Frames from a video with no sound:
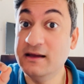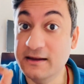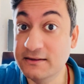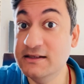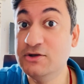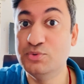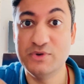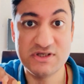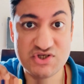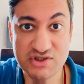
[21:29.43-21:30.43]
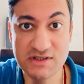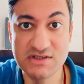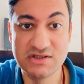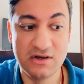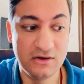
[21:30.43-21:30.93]
any
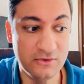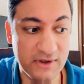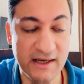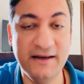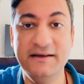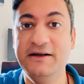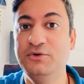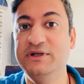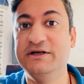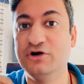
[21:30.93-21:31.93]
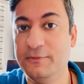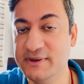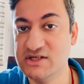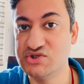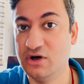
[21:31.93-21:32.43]
questions related to the
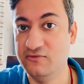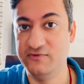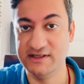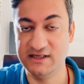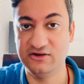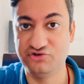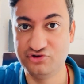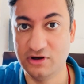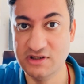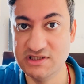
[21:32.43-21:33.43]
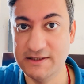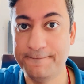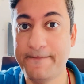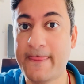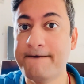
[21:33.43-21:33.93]
topics of Vedic astrology,